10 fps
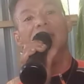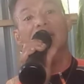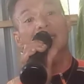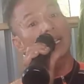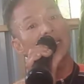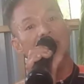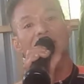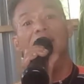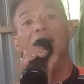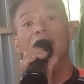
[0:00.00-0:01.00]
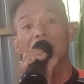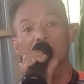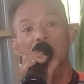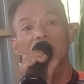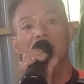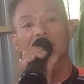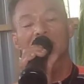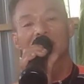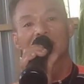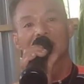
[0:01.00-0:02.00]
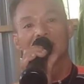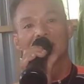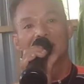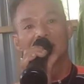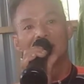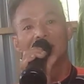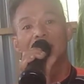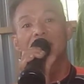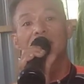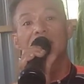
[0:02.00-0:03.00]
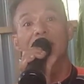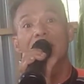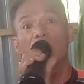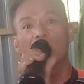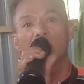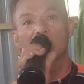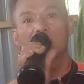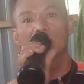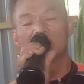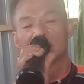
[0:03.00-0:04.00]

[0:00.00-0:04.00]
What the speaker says: at least their language, the Nihongo,